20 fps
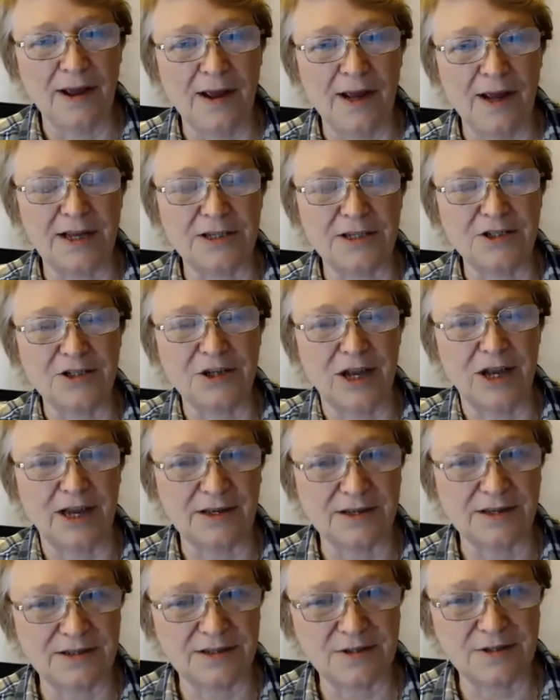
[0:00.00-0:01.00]

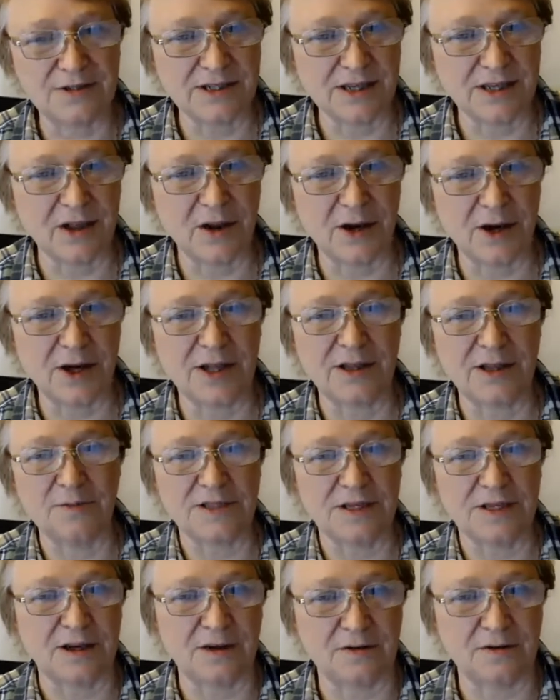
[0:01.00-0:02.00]
and declaring
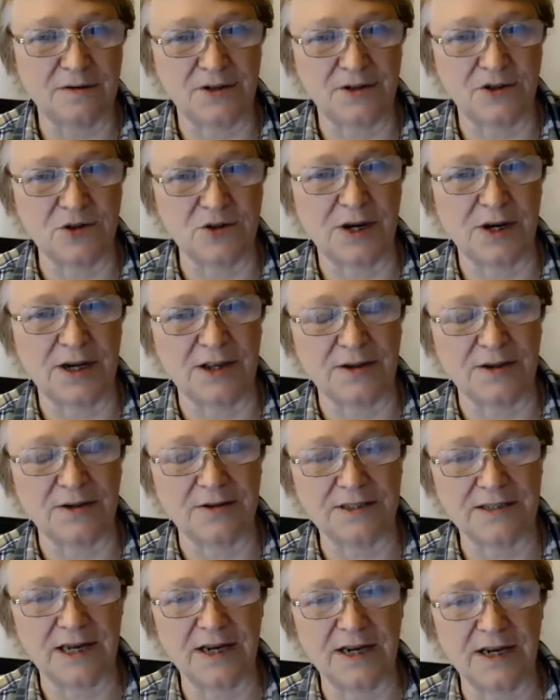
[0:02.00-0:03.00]
themselves and joining their
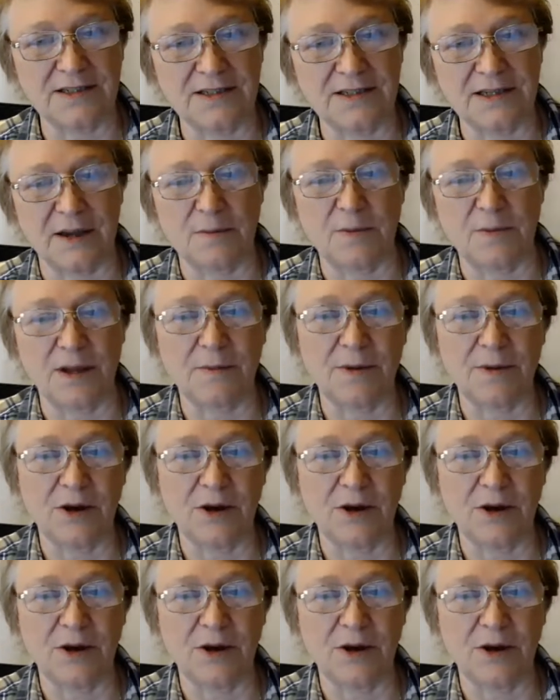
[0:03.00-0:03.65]
state assembly,